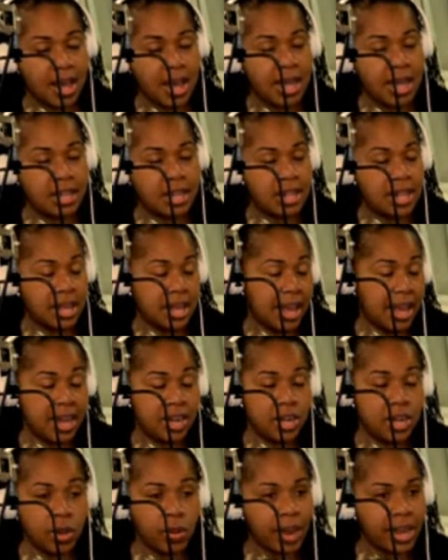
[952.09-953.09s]
I
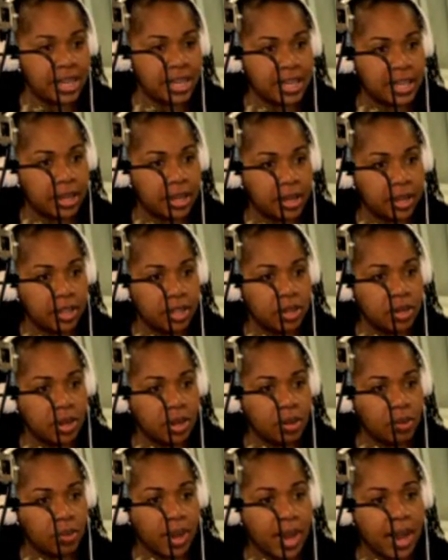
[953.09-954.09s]
had no idea, how
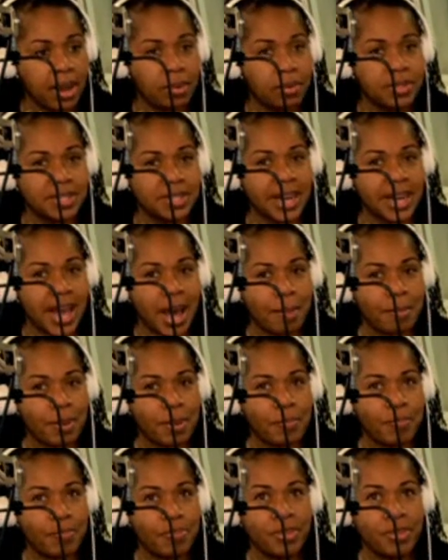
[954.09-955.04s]
it was going to happen.